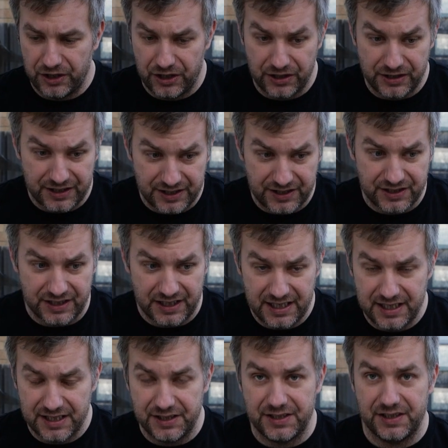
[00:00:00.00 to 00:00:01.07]
this
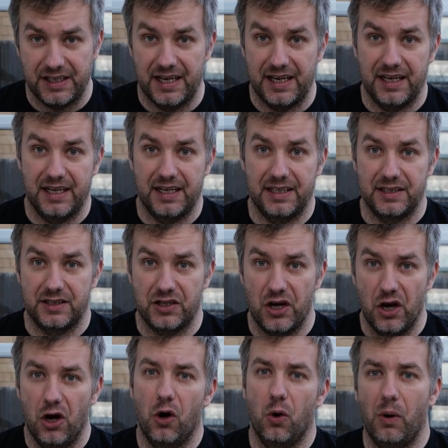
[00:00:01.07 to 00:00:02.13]
is and
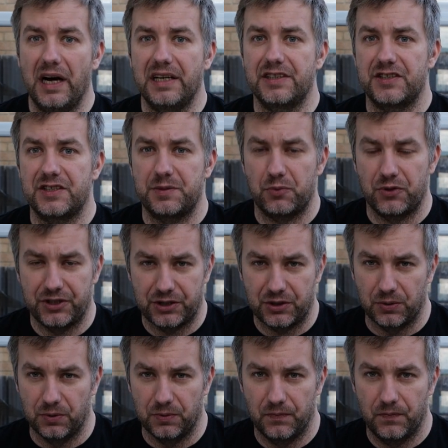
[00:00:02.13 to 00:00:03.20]
why this is pretty
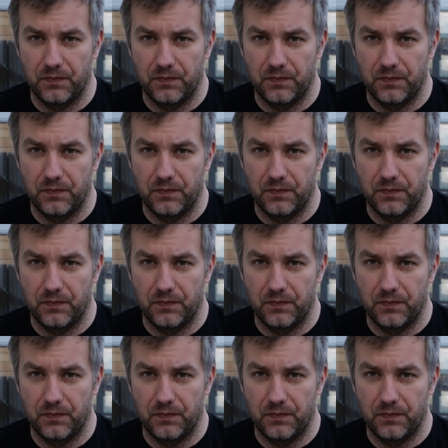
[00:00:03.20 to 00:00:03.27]
cool.